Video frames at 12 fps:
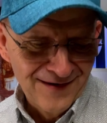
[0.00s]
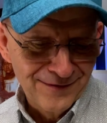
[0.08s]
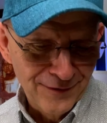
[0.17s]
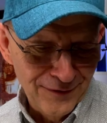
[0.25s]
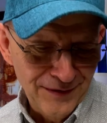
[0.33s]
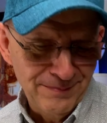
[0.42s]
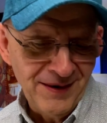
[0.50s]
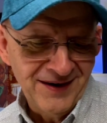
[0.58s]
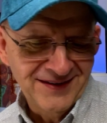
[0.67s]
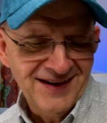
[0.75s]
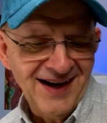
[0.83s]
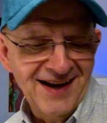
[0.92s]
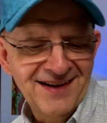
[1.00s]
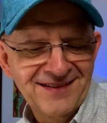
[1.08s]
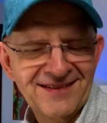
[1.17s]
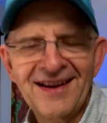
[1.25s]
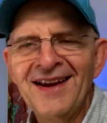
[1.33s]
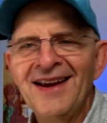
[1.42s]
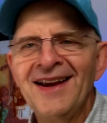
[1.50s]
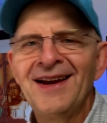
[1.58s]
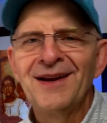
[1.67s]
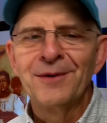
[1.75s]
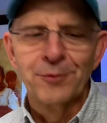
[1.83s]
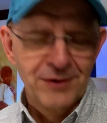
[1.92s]
for the podcast,
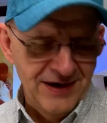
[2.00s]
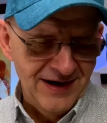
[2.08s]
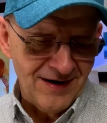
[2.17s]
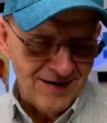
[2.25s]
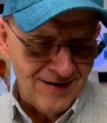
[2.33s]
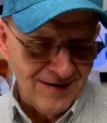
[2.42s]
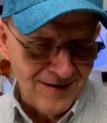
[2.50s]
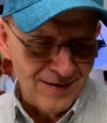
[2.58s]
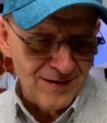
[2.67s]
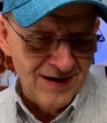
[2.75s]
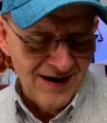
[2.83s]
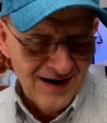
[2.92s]
and we are